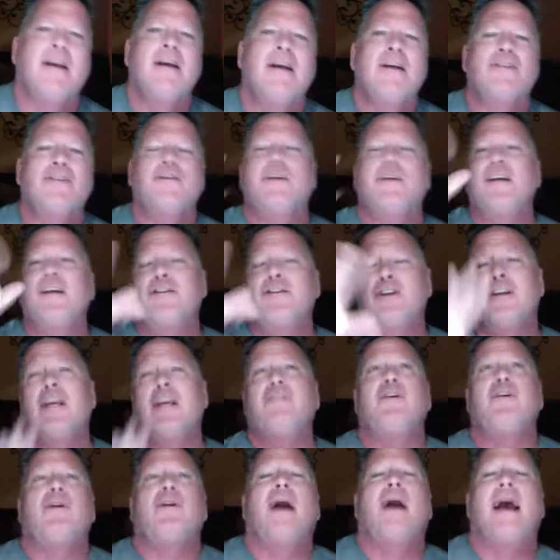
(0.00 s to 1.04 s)
So this should
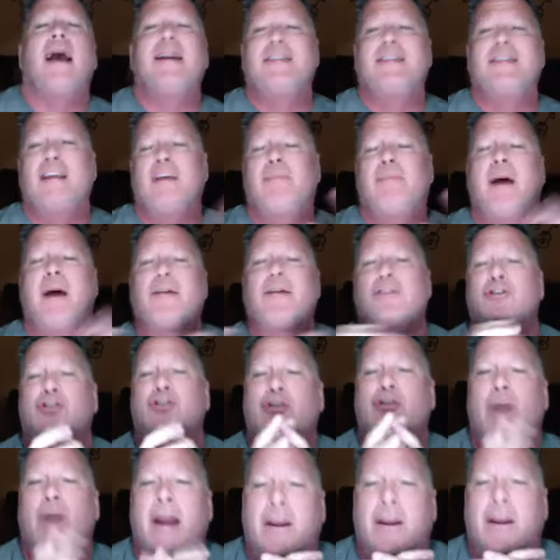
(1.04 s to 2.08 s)
give you an idea about the
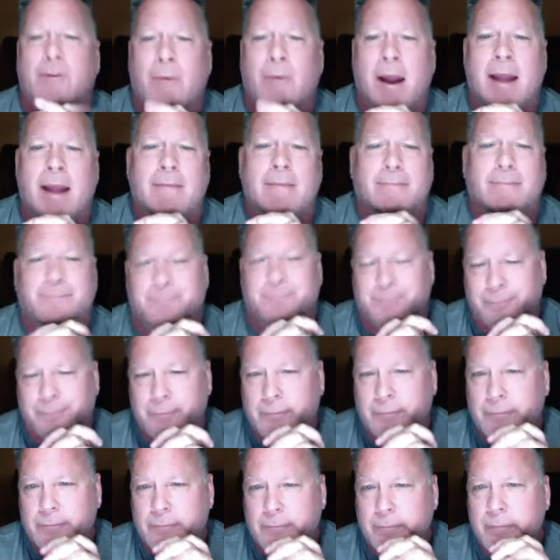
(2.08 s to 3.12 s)
strength, right?
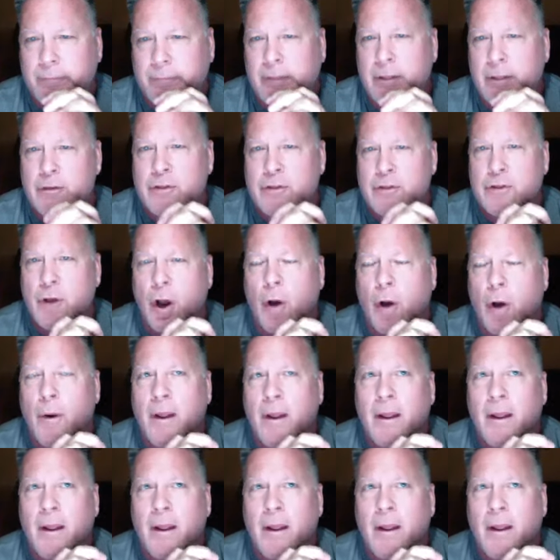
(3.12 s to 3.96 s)
So,